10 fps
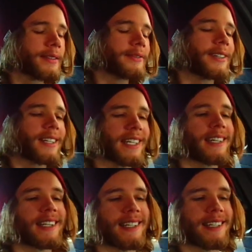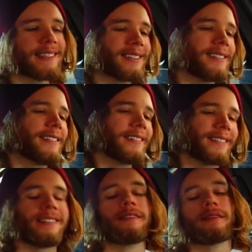fucking all these hoes
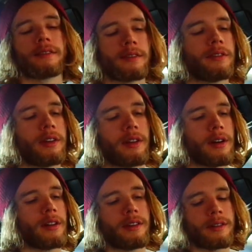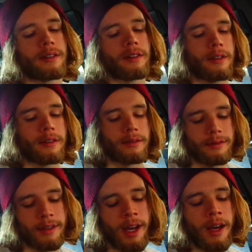and doing all this coke.
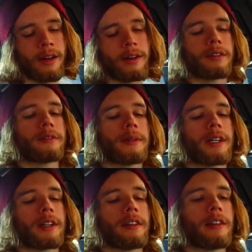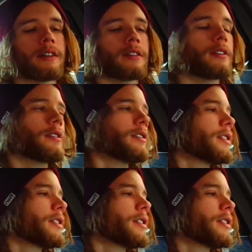Nobody I know.